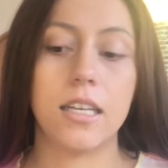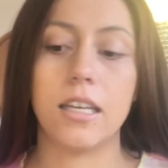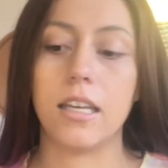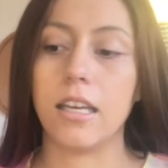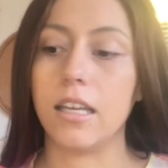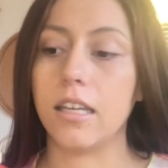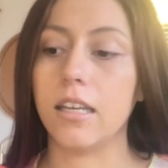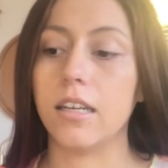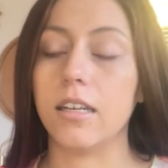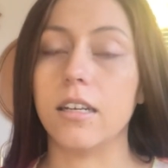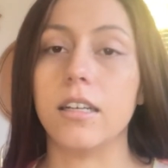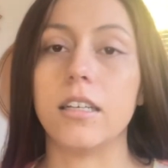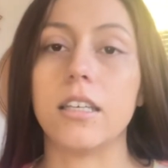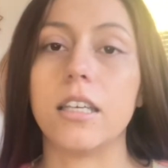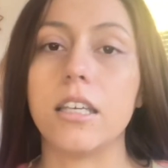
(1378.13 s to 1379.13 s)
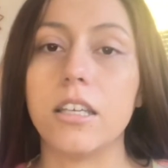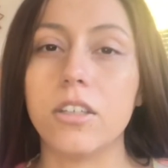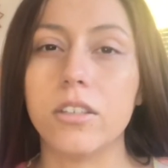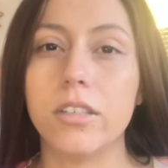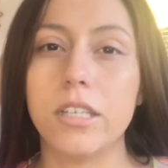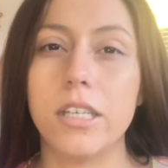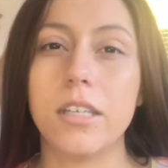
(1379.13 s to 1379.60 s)
in a
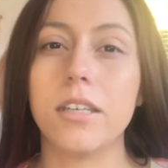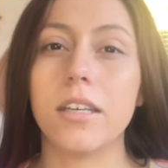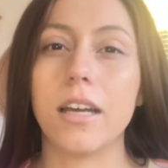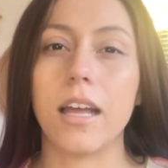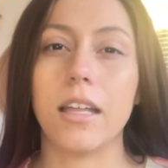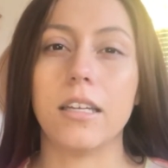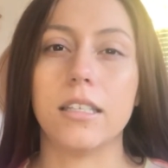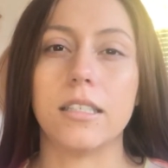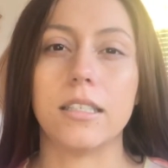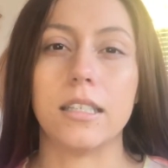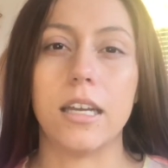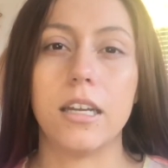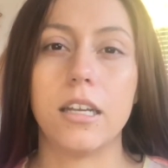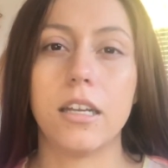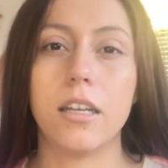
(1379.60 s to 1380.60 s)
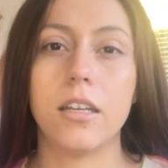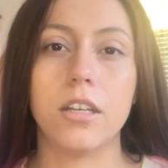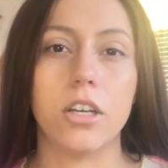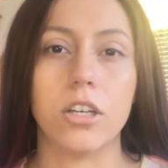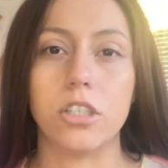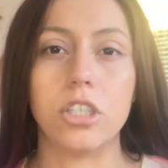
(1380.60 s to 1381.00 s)
healing kind of setting, not